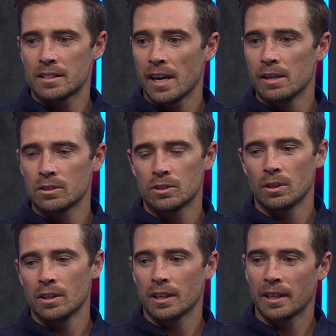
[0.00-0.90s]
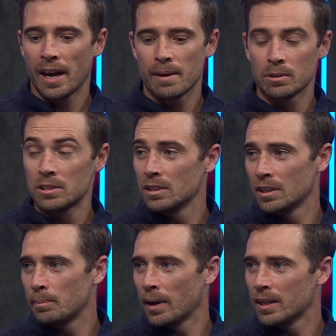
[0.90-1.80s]
day was sort of, the game was still in
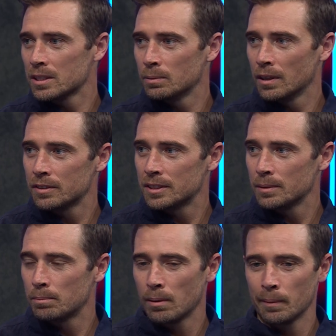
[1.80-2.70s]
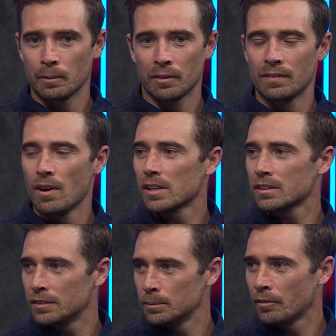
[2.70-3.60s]
the balance. We obviously probably would have liked
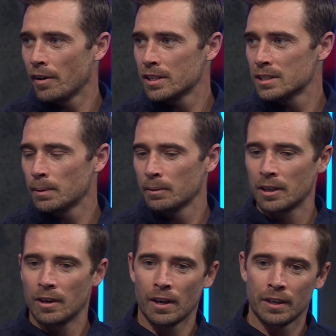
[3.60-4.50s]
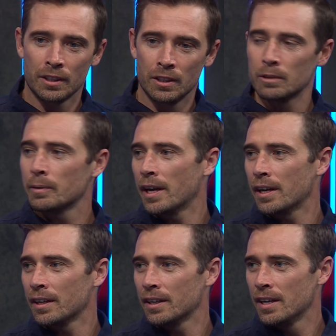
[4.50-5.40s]
a few more runs, but we kind of knew that we had
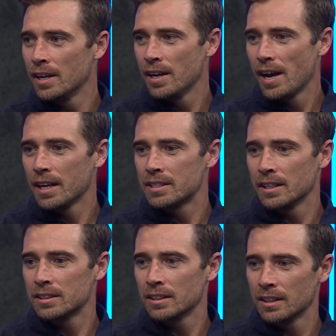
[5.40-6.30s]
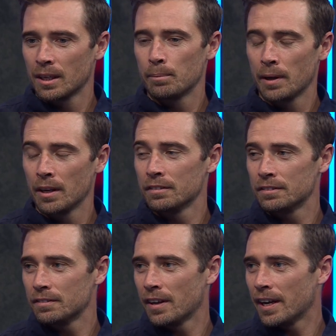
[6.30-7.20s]
a decent and
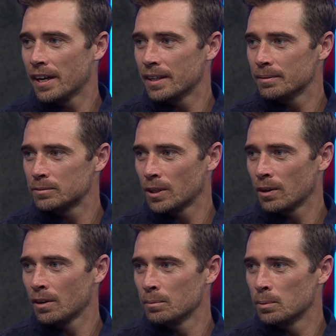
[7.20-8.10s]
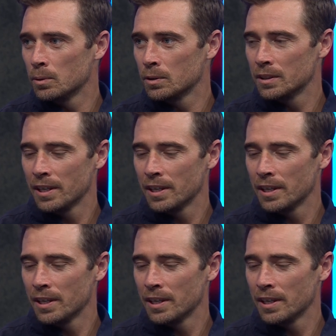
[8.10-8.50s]
competitive total on the board.